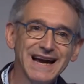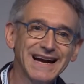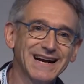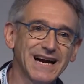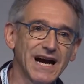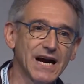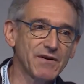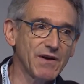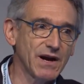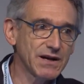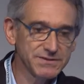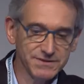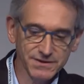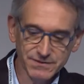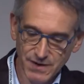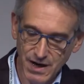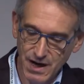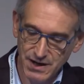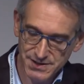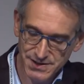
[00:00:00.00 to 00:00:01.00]

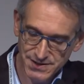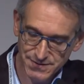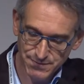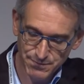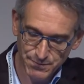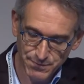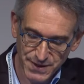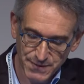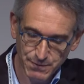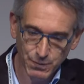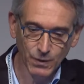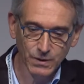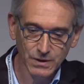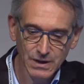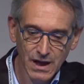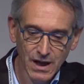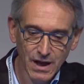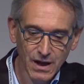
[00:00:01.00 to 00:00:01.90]
characterize people